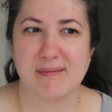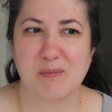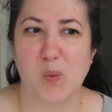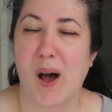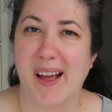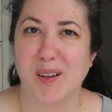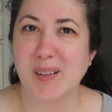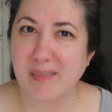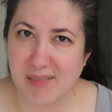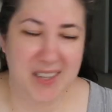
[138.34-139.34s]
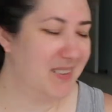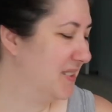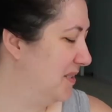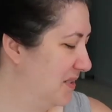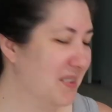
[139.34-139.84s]
while
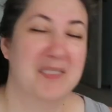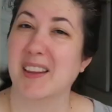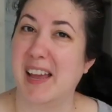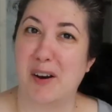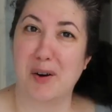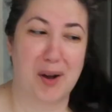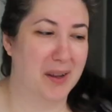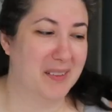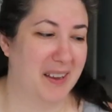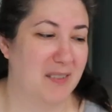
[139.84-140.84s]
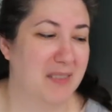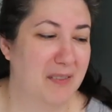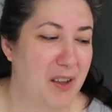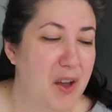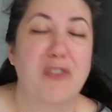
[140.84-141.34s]
later on, like
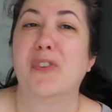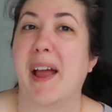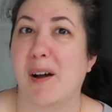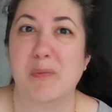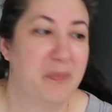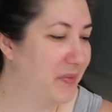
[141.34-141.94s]
for now.